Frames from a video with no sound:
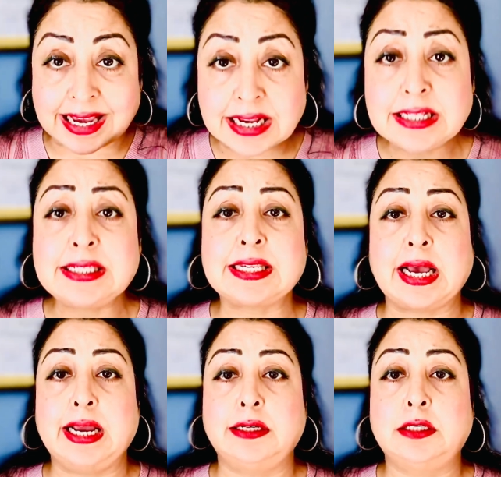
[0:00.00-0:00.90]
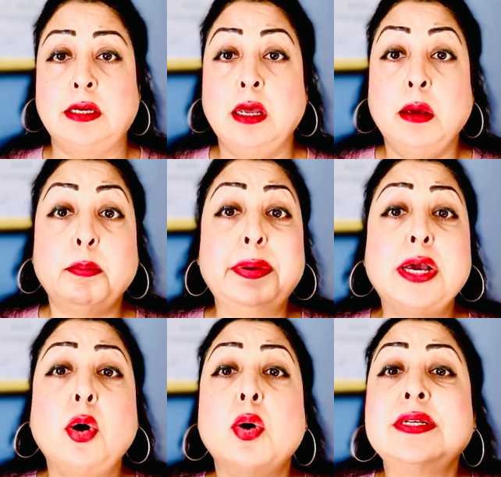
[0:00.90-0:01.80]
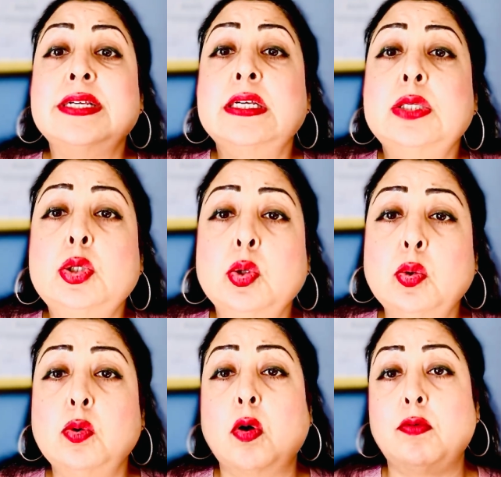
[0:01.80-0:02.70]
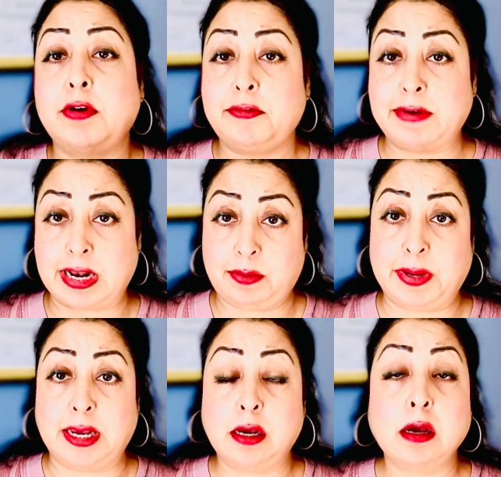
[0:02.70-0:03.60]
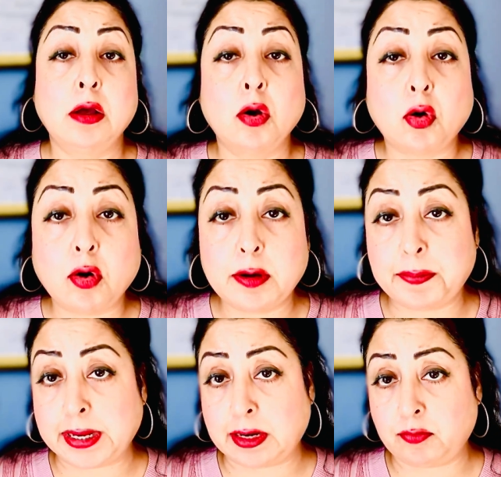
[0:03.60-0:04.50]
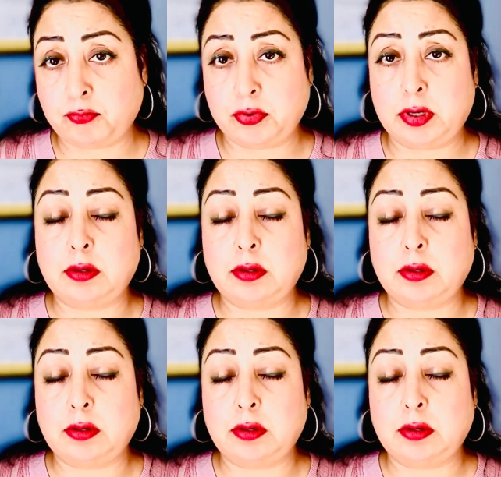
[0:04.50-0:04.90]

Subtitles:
inside because it's too overwhelming or painful.